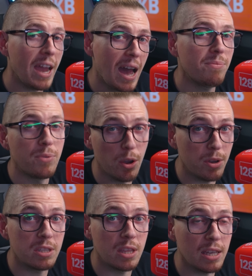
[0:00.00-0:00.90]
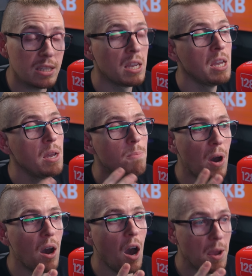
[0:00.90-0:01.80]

I have noticed this, but